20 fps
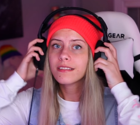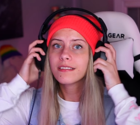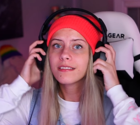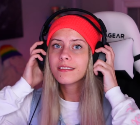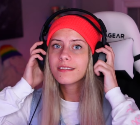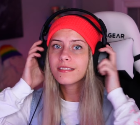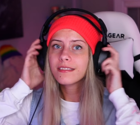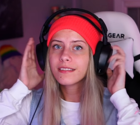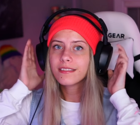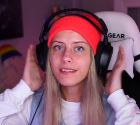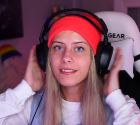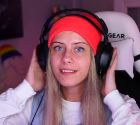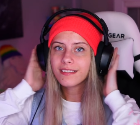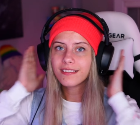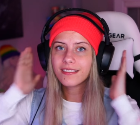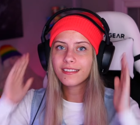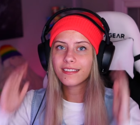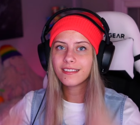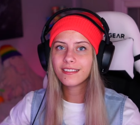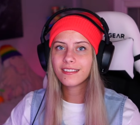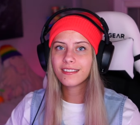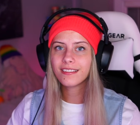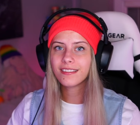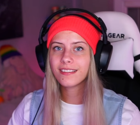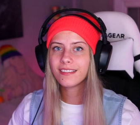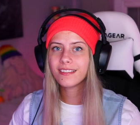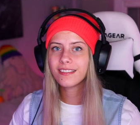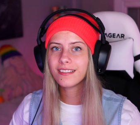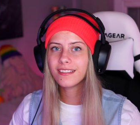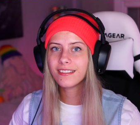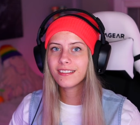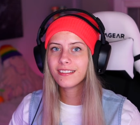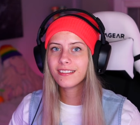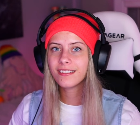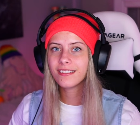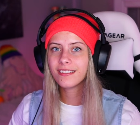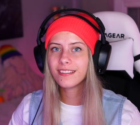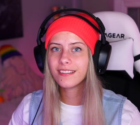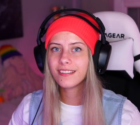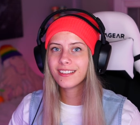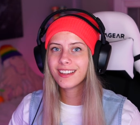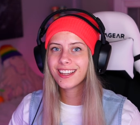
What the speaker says: No one is speaking in this clip.